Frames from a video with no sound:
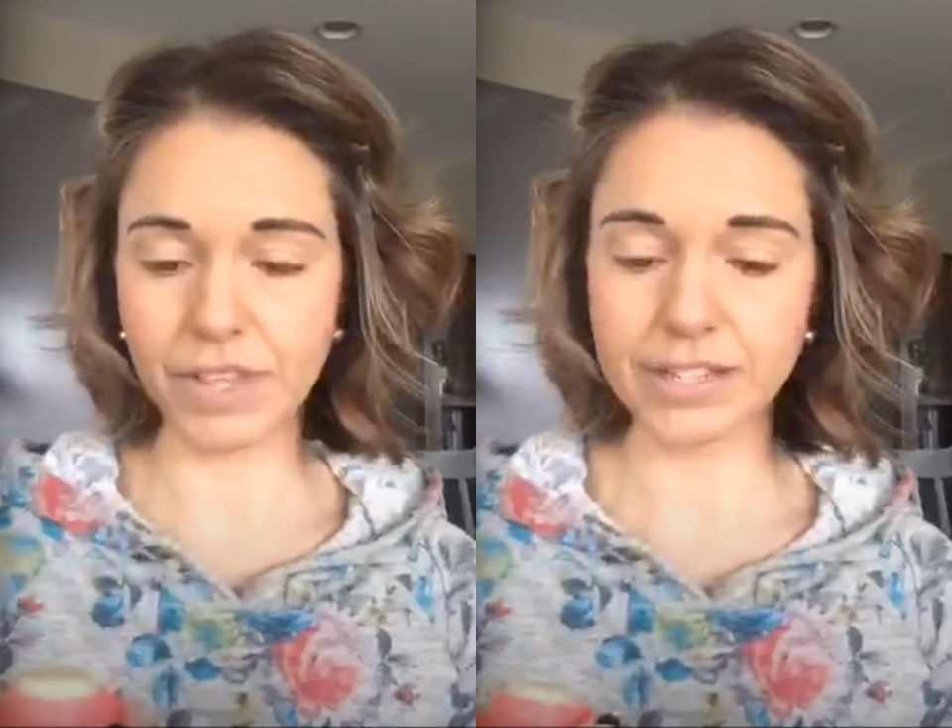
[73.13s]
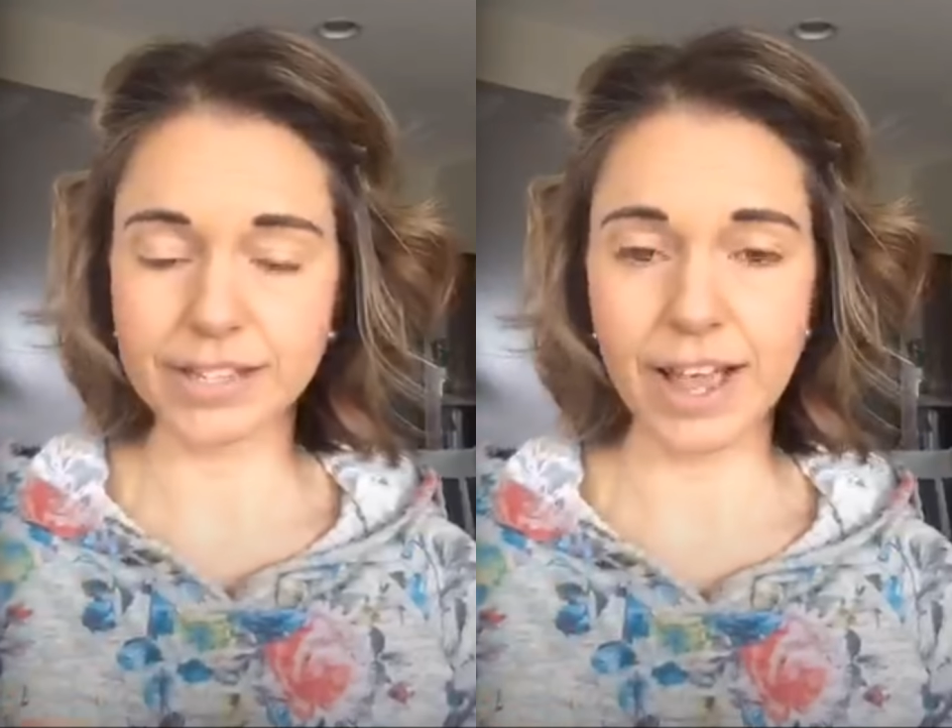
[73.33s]

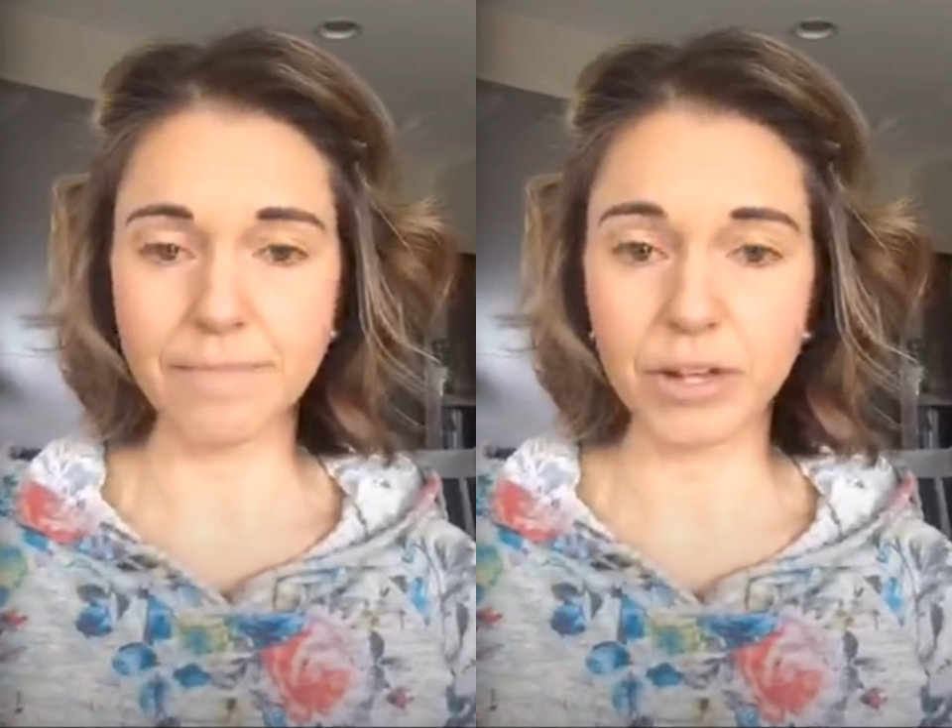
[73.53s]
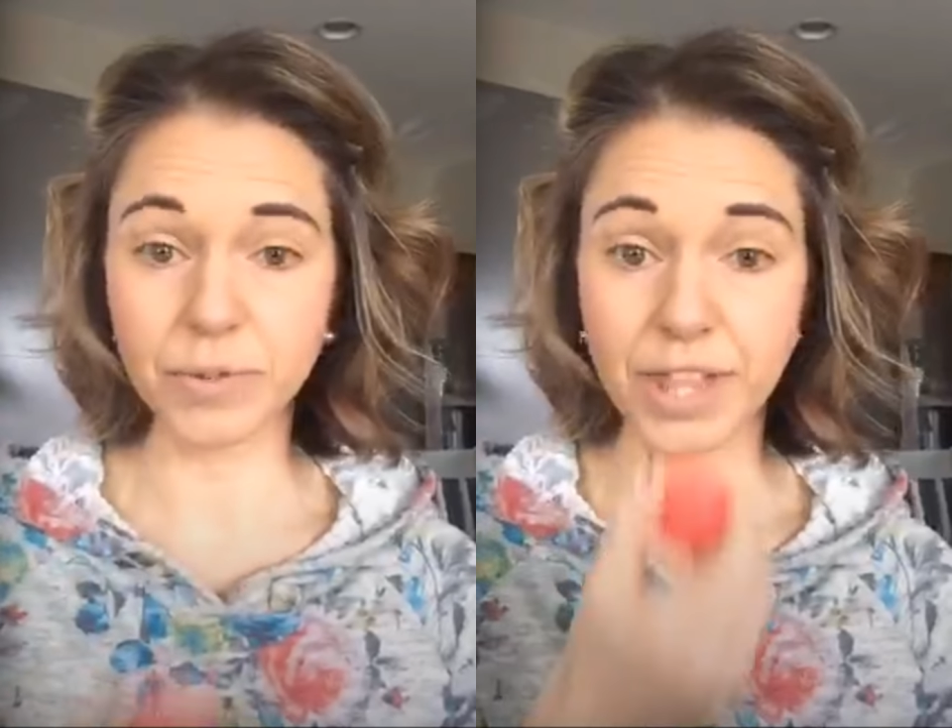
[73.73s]
this,
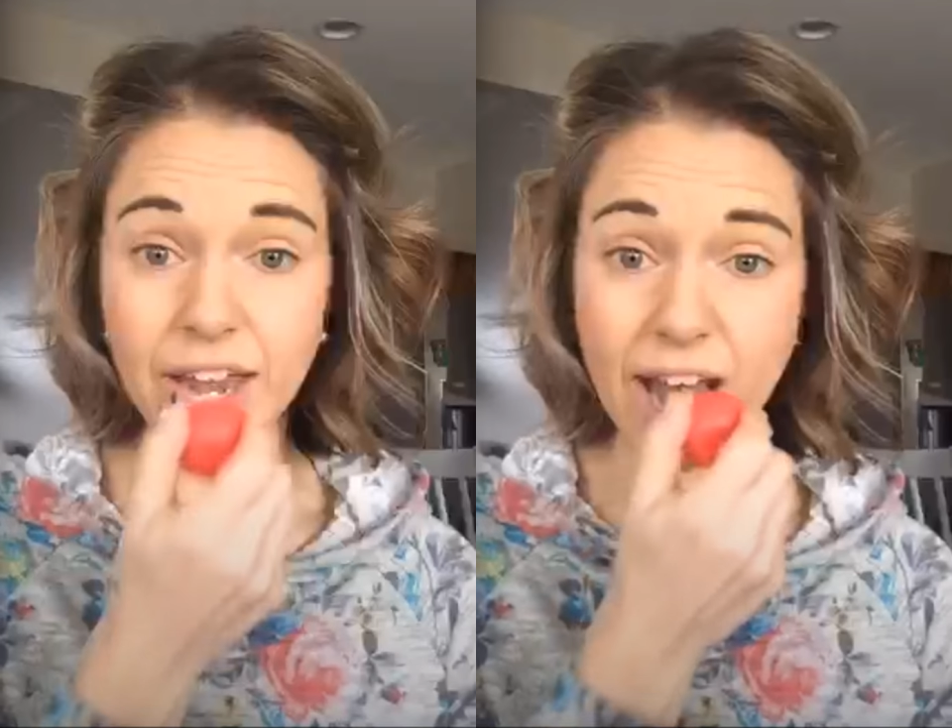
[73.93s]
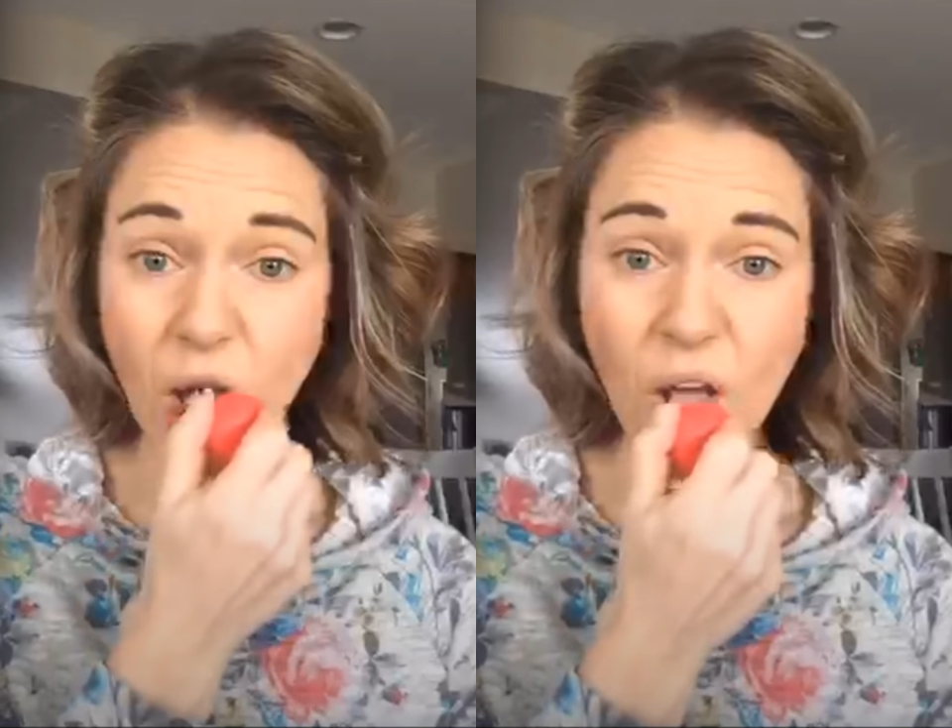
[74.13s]
I'm not doing
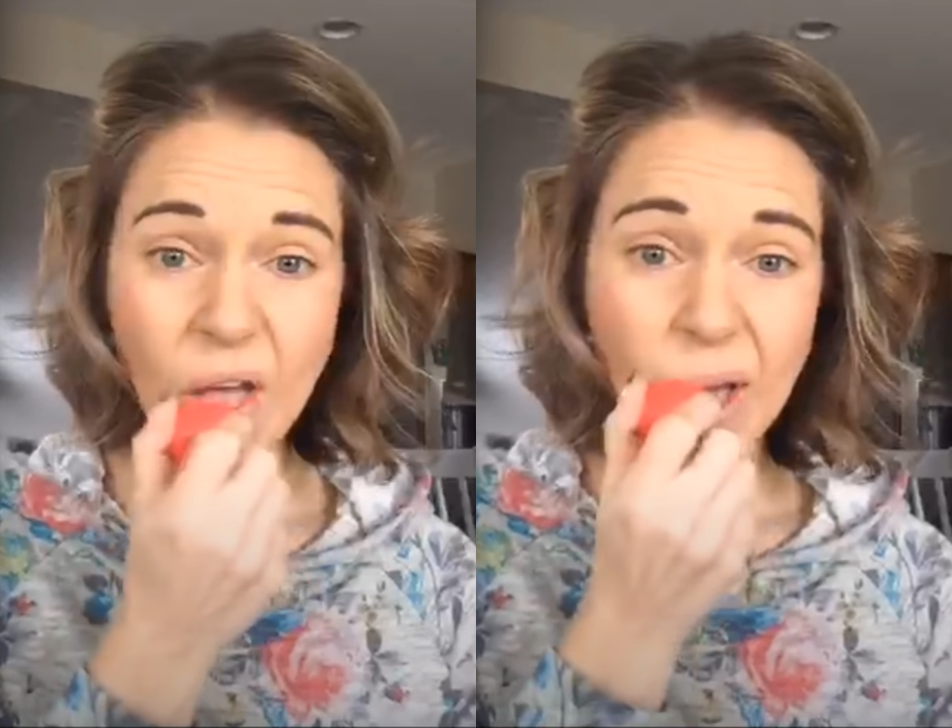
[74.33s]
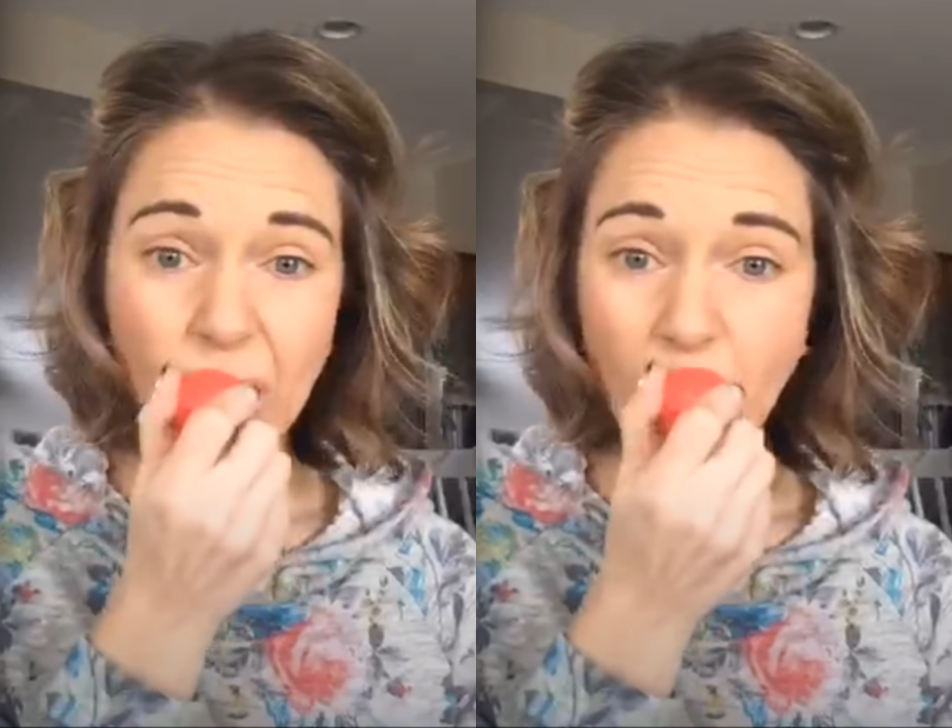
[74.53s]
that. Now,
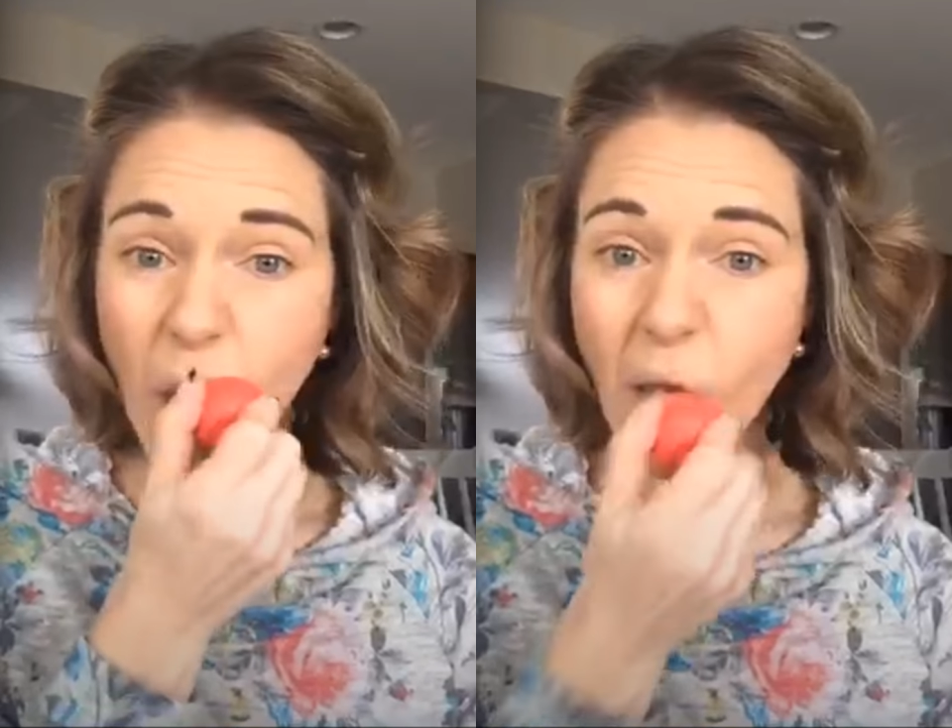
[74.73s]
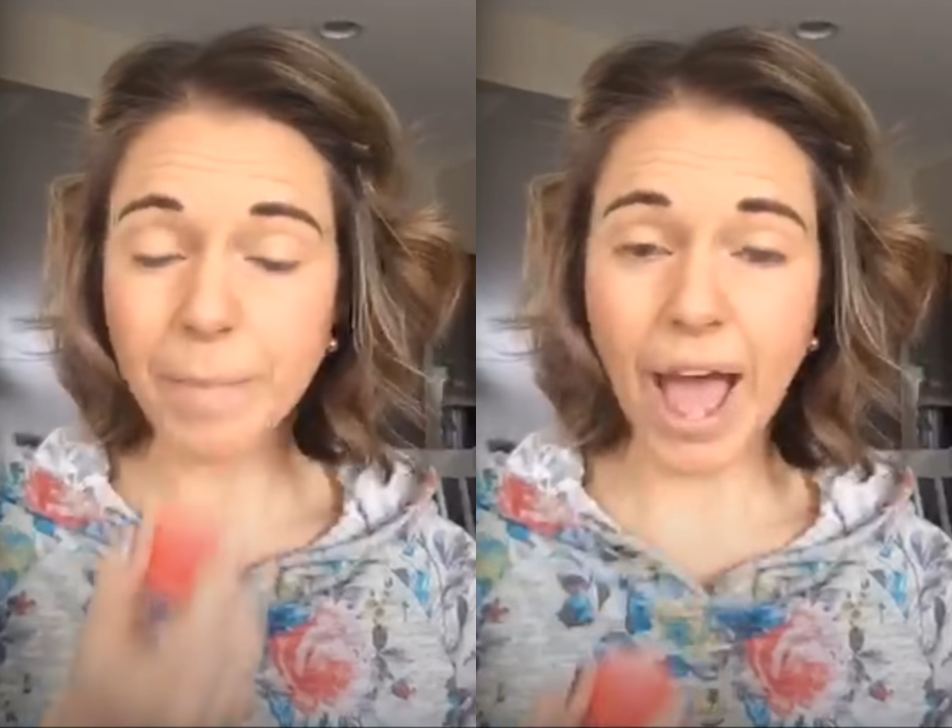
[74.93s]

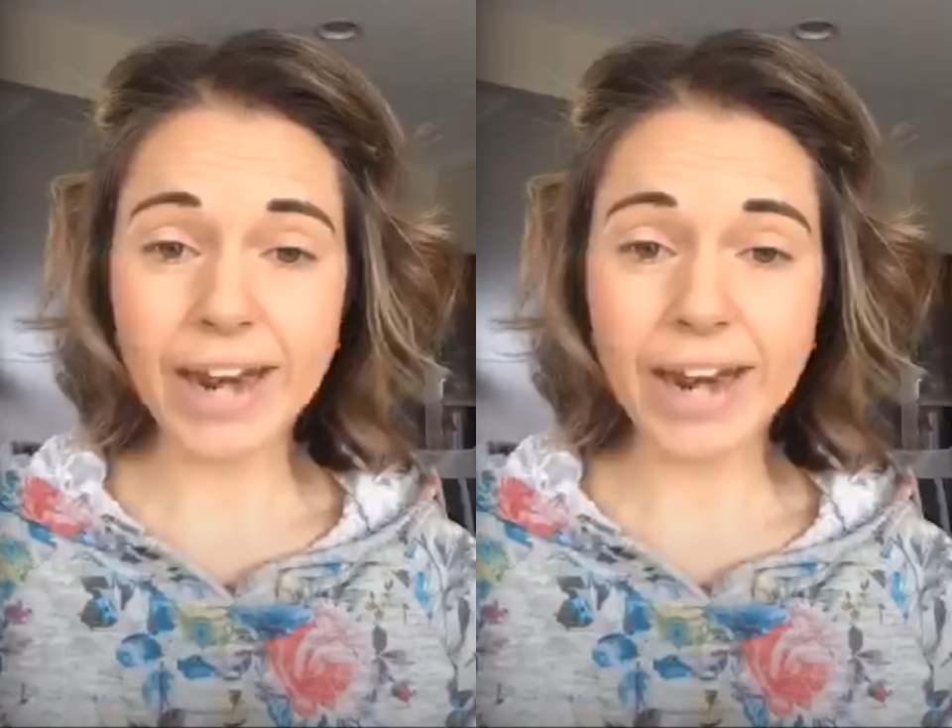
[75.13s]
I'm